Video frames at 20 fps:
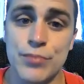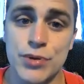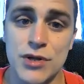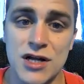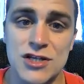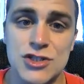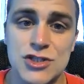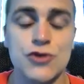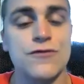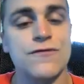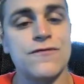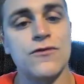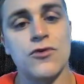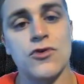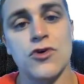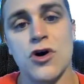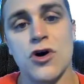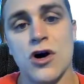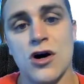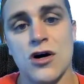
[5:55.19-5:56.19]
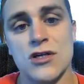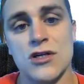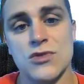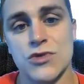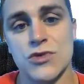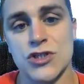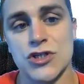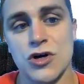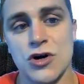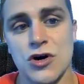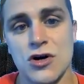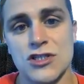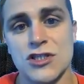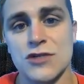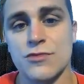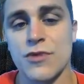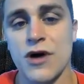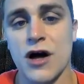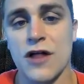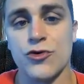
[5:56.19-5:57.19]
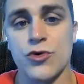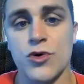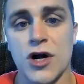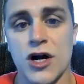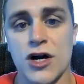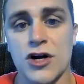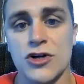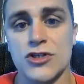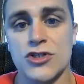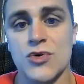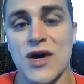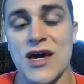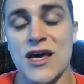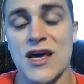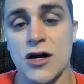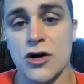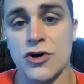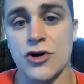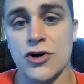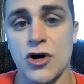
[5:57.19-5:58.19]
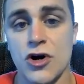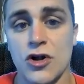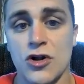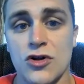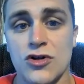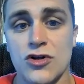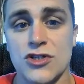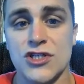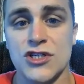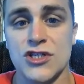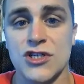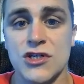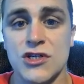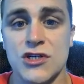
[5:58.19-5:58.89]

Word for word: Plus your food costs, which costs about three hundred dollars to eight hundred dollars.